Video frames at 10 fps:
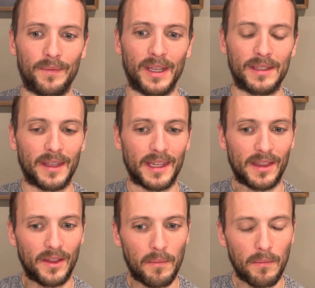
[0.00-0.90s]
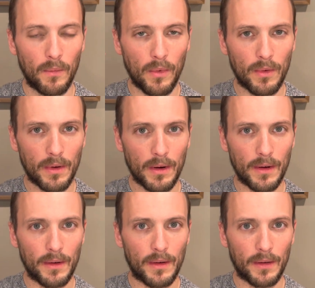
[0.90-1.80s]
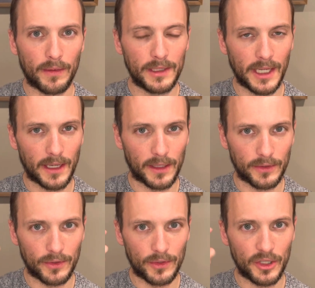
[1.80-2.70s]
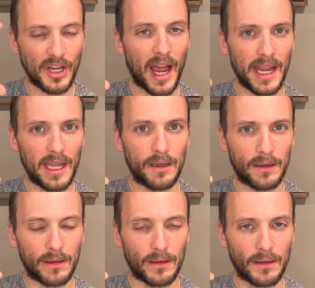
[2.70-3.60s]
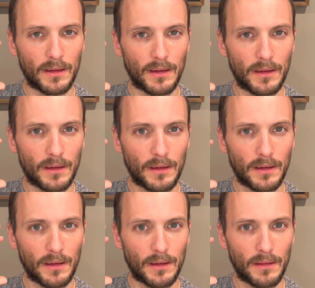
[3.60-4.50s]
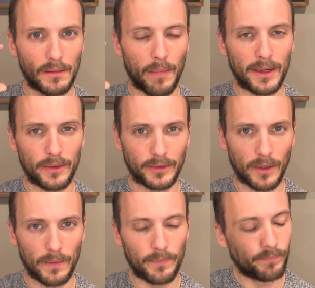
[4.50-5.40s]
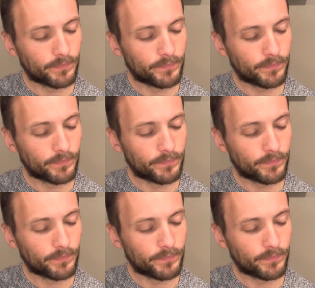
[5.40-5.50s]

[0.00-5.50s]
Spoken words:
It's like the more you take a giant microscope,